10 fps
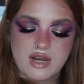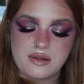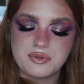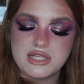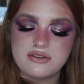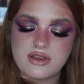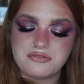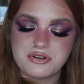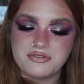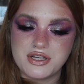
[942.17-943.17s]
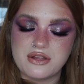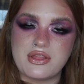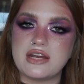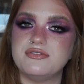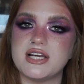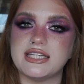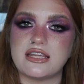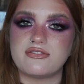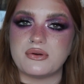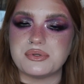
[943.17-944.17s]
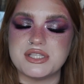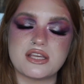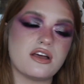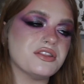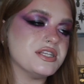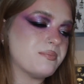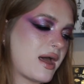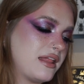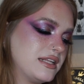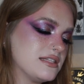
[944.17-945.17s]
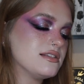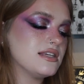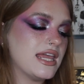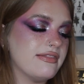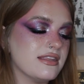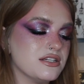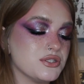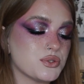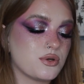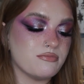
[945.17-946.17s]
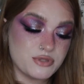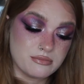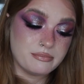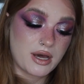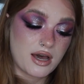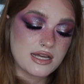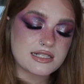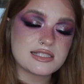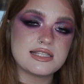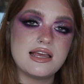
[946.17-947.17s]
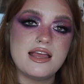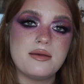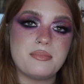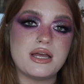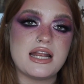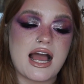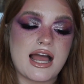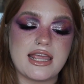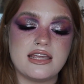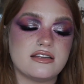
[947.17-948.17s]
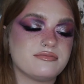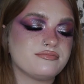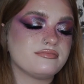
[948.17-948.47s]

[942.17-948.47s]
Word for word: I will leave every video that I've done like focusing on these palettes in the description box, but I